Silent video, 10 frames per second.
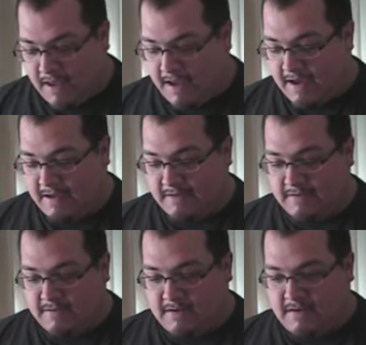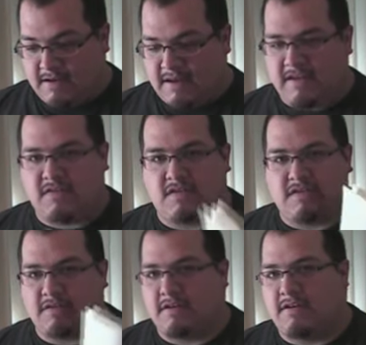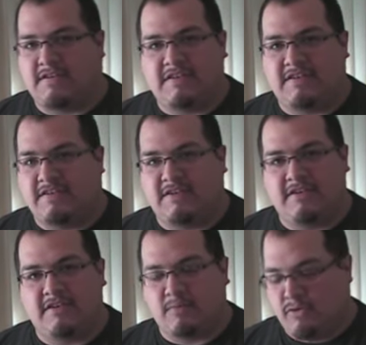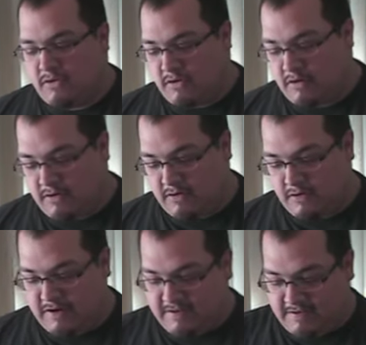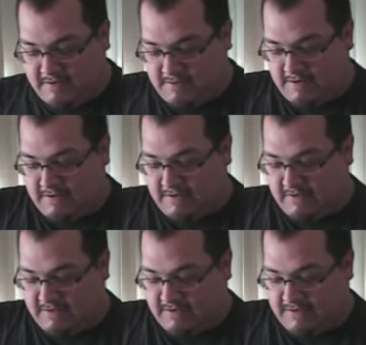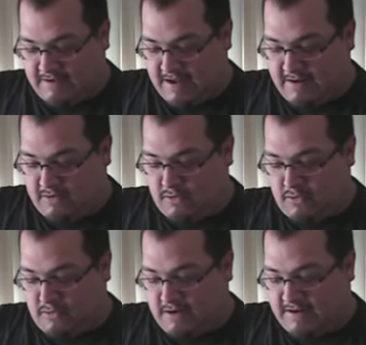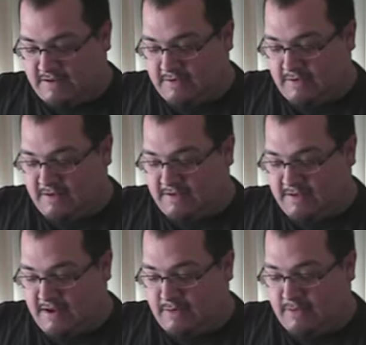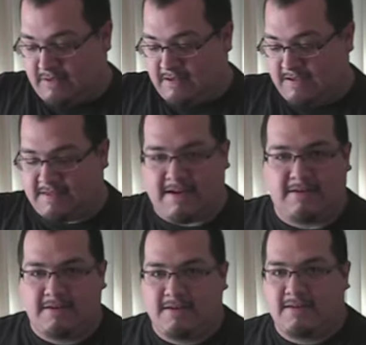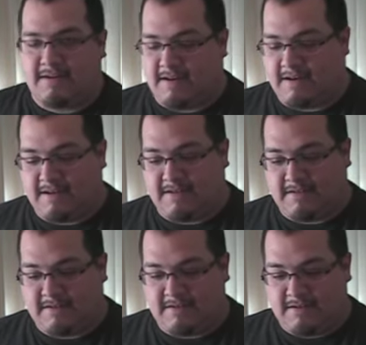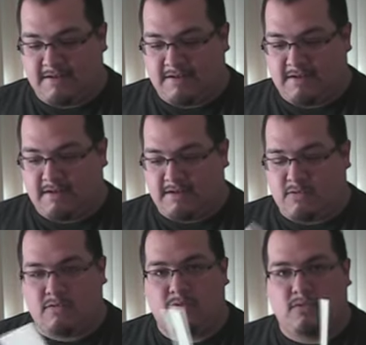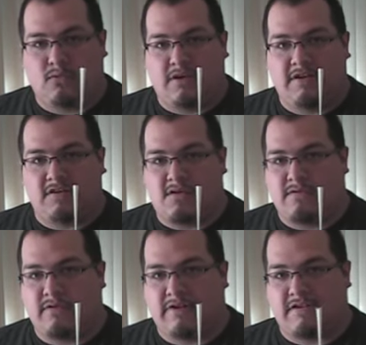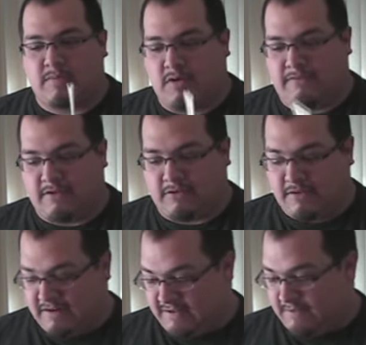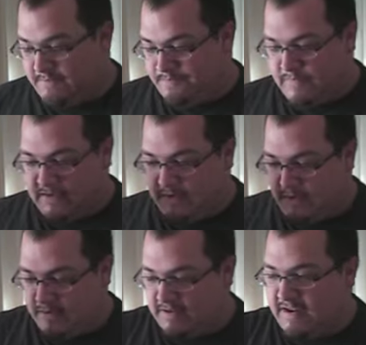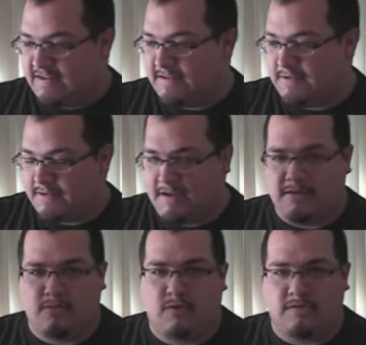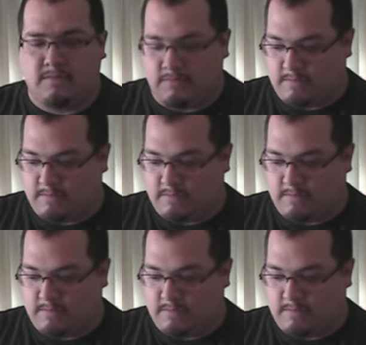And it just assists in a smoother crease, and you just kind of go across the crease line with it like that, and once over it's a perfect crease. So it's a nice little thing, and it won't